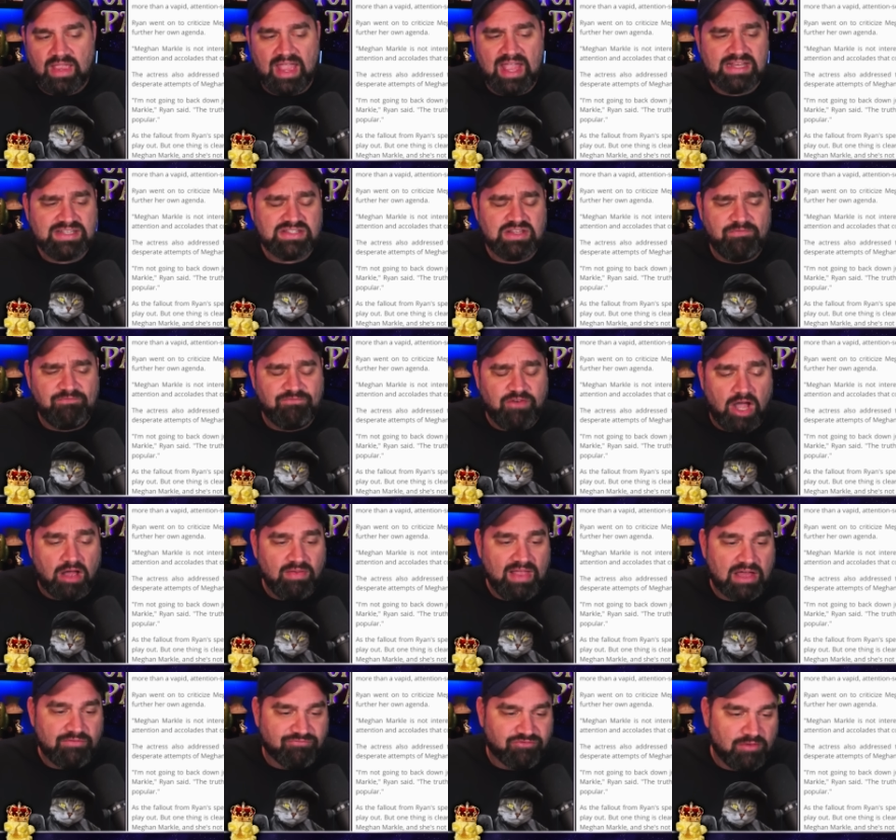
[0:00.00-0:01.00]
As the
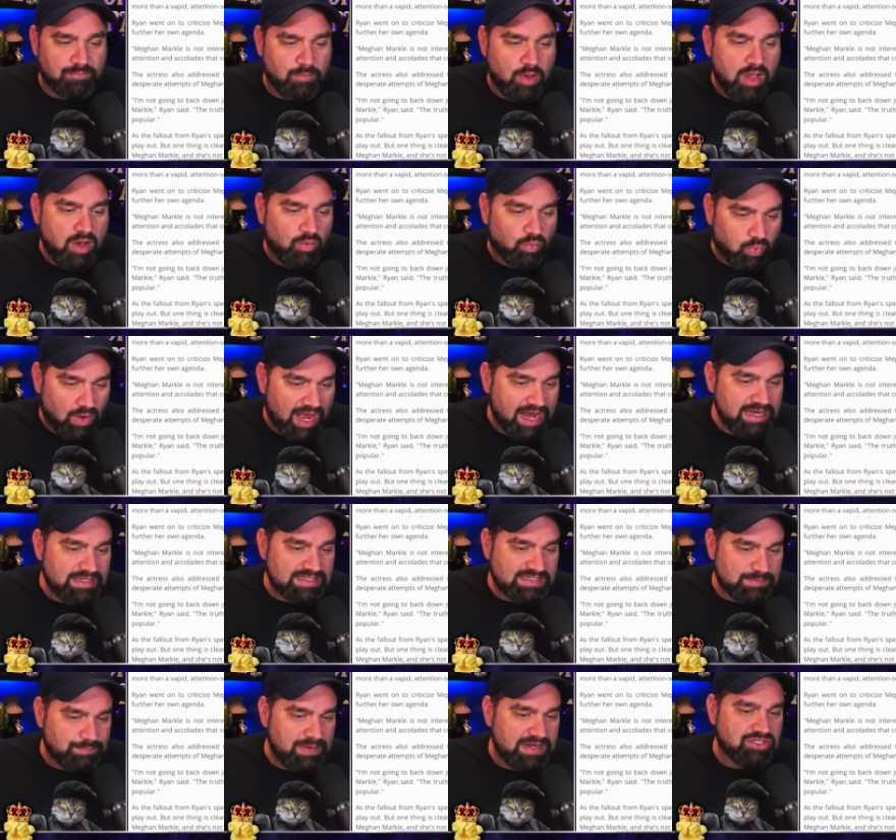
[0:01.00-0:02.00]
fallout from
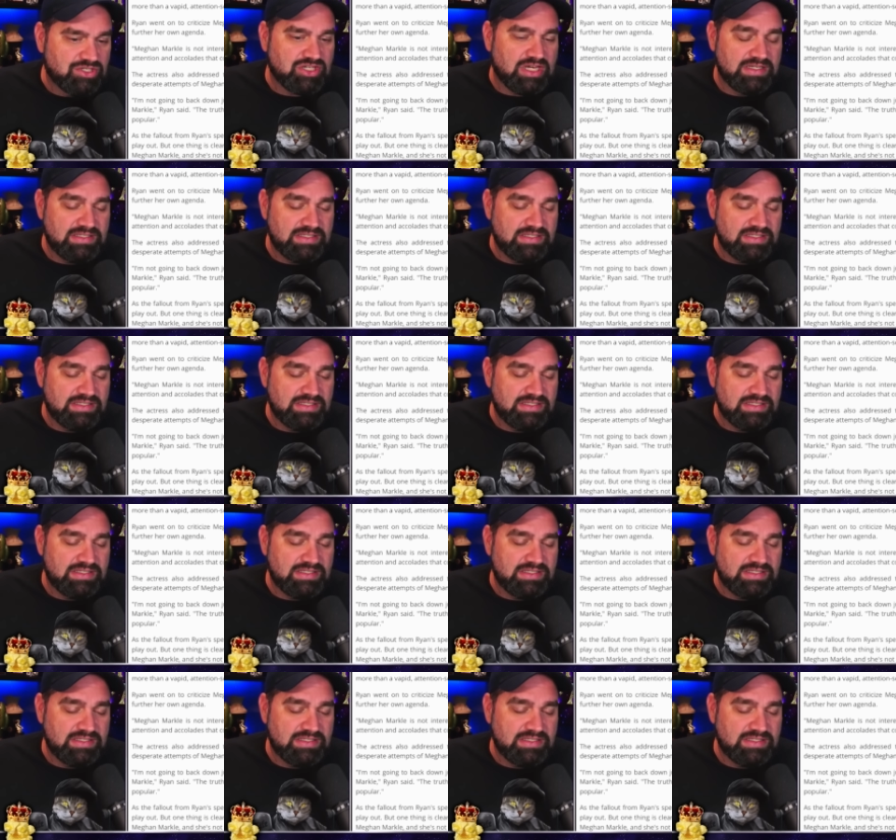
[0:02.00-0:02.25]
Ryan's speech